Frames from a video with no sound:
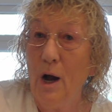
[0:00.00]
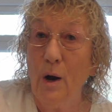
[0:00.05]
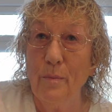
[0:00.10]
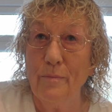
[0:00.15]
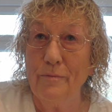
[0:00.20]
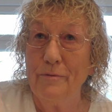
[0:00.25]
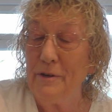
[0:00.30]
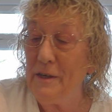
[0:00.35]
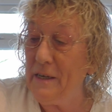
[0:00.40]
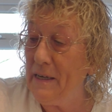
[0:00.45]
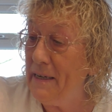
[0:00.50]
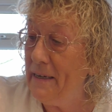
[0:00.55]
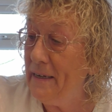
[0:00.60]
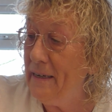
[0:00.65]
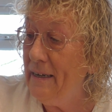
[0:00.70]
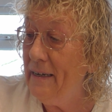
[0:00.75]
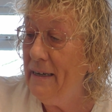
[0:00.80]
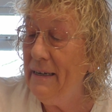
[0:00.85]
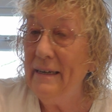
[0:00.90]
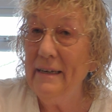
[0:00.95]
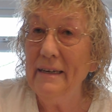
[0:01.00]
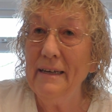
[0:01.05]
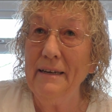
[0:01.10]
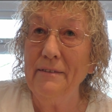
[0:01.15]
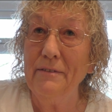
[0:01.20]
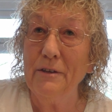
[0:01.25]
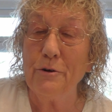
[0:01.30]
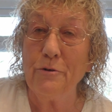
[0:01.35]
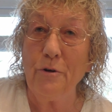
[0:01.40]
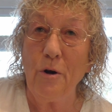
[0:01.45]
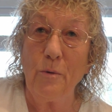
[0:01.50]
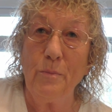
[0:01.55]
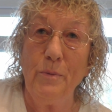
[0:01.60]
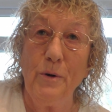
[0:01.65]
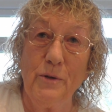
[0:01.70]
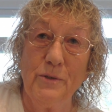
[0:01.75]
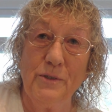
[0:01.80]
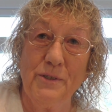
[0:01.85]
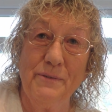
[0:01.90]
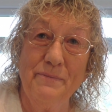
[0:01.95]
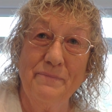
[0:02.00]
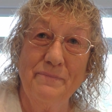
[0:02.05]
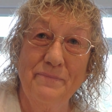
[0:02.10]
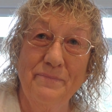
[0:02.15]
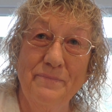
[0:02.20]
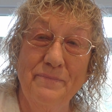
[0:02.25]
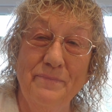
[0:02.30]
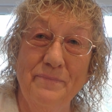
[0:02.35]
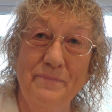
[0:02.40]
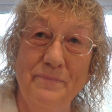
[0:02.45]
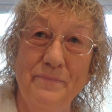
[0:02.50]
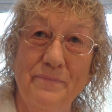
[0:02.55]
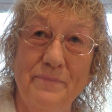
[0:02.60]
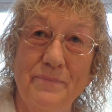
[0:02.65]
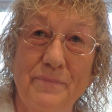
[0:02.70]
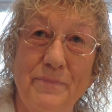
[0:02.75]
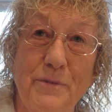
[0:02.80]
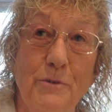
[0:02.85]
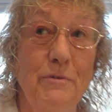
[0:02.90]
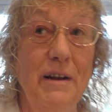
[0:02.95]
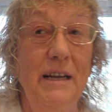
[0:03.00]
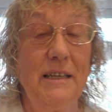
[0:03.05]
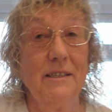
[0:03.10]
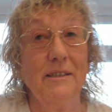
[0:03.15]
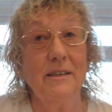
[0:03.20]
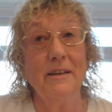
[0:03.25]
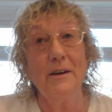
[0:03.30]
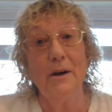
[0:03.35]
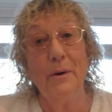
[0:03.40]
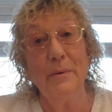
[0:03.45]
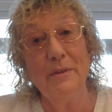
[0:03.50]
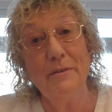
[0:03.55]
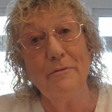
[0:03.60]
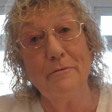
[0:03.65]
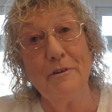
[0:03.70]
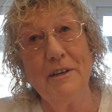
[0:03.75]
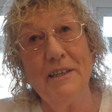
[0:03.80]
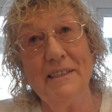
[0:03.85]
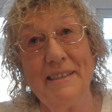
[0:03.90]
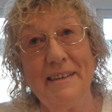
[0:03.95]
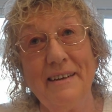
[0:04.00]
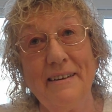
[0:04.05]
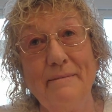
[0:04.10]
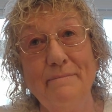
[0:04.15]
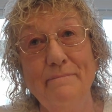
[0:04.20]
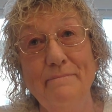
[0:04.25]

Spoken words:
hopefully, in the crock pot. The rest can go in the freezer.